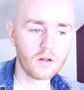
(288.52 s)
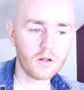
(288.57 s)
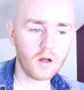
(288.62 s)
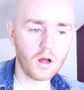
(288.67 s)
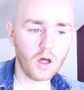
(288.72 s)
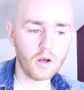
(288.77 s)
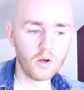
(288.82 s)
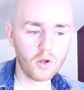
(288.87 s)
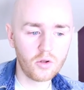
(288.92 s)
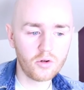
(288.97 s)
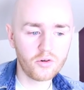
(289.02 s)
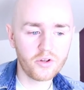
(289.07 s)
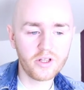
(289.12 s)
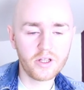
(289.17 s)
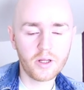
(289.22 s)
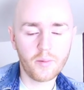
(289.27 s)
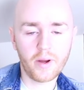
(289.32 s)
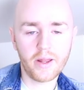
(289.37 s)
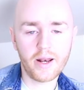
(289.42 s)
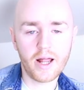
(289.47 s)
another thing
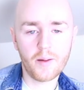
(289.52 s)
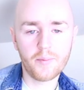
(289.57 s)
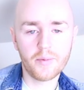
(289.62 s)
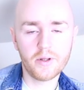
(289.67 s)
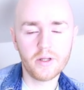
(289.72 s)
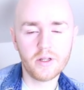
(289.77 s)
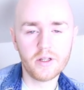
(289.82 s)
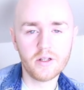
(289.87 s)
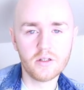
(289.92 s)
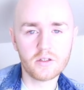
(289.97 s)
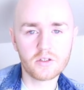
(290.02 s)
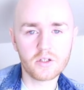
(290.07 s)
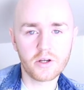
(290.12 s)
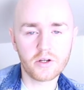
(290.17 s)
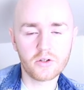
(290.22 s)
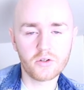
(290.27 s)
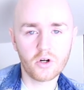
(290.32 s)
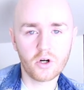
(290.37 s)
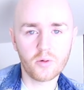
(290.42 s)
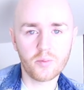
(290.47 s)
that might happen in
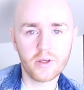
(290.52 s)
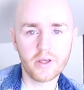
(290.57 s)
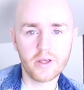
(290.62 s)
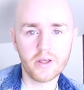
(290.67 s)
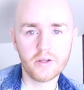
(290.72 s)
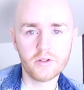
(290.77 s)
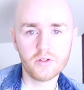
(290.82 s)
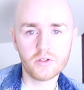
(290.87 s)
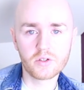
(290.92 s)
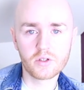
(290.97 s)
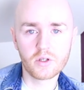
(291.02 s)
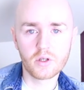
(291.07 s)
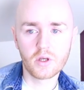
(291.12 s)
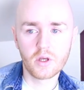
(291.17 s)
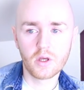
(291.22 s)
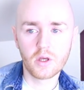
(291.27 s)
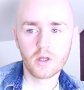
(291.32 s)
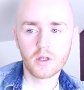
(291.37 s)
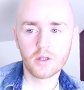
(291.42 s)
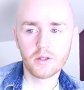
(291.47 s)
psychotherapy is
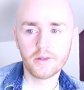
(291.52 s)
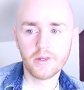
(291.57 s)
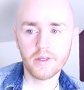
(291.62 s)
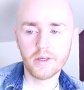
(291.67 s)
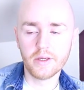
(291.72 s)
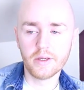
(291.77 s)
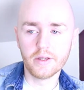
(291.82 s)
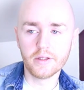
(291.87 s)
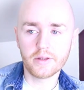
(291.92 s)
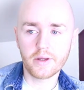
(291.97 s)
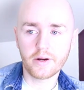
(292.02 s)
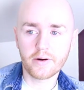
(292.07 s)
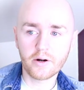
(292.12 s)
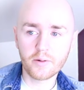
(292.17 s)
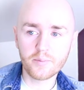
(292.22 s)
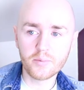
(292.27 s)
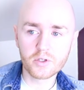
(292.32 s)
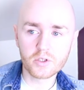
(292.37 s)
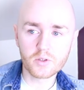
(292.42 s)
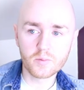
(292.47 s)
the
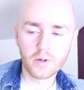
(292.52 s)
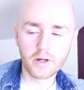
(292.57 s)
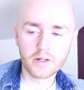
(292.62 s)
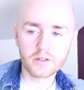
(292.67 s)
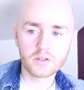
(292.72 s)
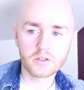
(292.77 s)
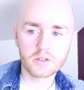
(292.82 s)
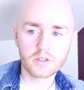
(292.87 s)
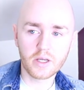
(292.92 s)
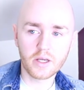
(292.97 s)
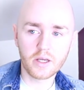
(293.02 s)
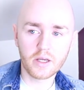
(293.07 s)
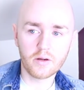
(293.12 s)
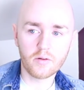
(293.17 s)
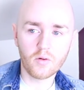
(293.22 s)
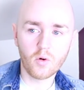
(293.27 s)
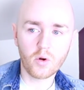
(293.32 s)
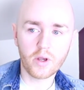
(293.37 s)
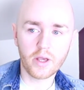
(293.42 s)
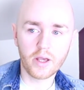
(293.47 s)
therapist might say,
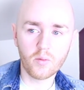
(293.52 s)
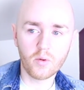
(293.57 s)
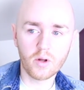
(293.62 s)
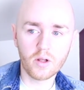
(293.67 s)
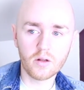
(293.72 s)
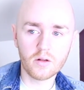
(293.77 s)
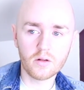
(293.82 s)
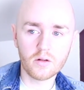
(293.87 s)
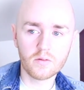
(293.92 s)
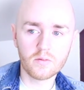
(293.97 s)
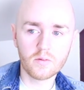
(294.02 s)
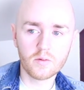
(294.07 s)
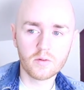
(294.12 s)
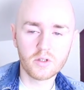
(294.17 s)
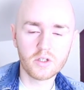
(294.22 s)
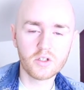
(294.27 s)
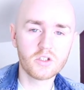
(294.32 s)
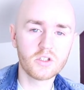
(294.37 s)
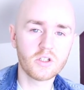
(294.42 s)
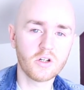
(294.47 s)
okay, well,
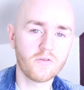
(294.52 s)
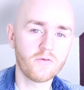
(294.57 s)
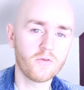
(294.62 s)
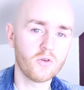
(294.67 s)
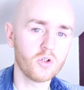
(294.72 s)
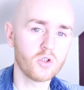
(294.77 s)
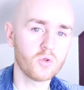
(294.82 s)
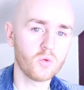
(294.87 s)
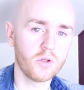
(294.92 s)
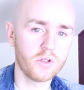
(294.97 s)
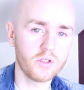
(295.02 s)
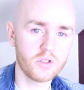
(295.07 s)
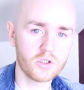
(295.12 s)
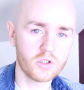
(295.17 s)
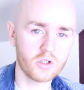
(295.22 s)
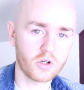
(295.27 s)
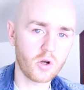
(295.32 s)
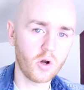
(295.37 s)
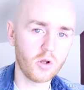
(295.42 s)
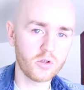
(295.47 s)
this is our first one, this is
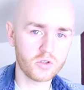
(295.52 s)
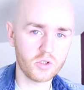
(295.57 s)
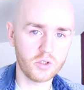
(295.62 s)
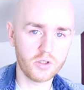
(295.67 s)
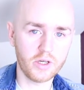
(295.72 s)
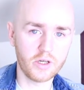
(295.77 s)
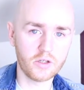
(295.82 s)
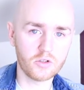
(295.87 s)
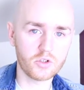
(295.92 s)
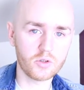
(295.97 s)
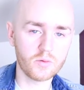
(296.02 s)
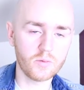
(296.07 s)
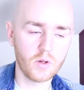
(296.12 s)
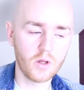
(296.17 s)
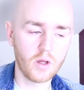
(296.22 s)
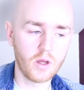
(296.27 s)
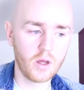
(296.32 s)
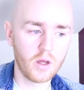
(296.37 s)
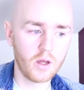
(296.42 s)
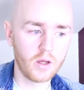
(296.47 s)
our consultation,
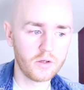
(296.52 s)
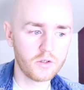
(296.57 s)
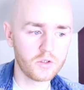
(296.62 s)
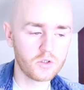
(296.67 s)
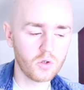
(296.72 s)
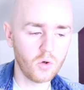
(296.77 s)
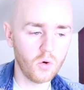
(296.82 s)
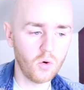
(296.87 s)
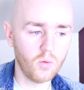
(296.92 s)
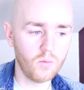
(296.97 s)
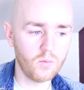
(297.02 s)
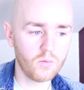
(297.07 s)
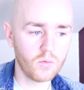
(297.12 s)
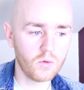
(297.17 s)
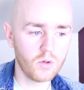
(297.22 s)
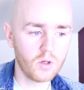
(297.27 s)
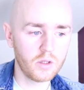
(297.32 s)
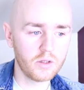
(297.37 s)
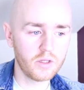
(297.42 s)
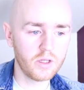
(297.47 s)
so
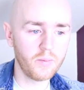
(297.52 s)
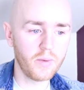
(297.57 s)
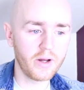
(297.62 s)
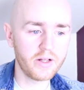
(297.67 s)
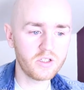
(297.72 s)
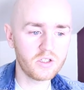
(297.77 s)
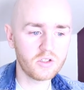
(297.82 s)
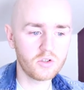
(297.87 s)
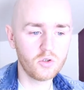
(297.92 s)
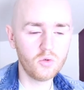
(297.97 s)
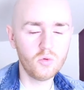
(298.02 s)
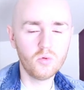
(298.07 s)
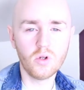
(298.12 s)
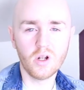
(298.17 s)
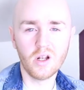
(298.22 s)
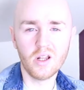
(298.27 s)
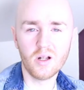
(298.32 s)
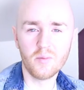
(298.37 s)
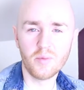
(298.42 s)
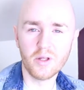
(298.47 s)
They might do a
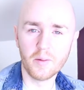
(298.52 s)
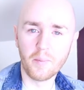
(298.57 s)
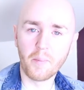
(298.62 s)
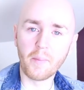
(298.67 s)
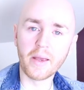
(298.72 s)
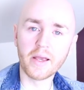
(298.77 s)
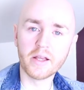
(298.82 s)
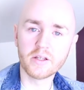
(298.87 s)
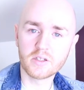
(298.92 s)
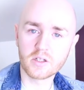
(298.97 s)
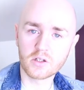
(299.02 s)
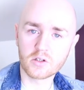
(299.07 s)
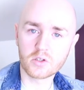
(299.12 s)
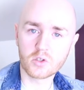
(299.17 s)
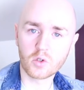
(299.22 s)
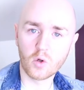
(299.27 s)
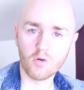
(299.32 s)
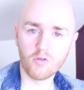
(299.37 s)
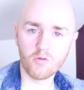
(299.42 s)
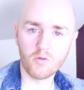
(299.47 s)
little bit of basic
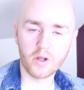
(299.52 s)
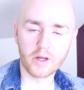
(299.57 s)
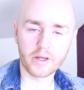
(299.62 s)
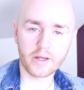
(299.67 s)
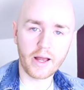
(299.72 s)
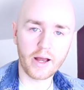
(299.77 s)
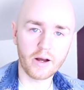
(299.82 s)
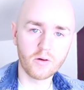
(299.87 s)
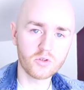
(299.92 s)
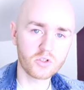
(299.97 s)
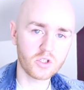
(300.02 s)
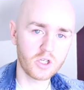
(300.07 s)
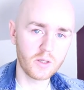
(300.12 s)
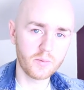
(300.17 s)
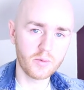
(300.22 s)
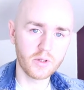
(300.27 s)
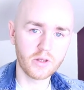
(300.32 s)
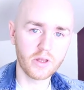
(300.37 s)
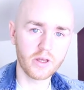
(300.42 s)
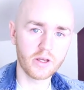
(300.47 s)
stuff like
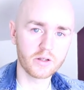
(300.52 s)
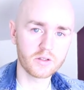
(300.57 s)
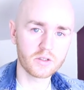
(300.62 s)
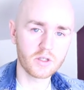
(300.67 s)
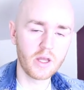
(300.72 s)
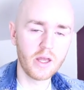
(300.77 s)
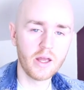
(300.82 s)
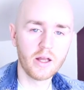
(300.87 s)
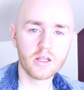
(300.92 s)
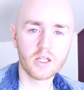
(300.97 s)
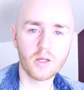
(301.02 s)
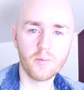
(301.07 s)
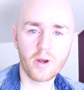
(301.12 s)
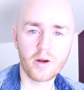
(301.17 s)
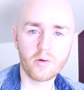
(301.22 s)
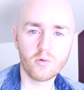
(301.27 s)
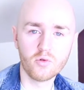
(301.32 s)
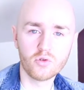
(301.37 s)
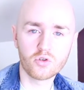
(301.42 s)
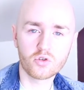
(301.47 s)
housekeeping things. They
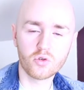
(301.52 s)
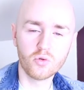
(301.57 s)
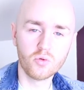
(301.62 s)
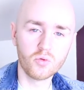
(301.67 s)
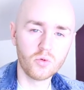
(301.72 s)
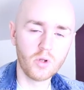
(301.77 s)
might run through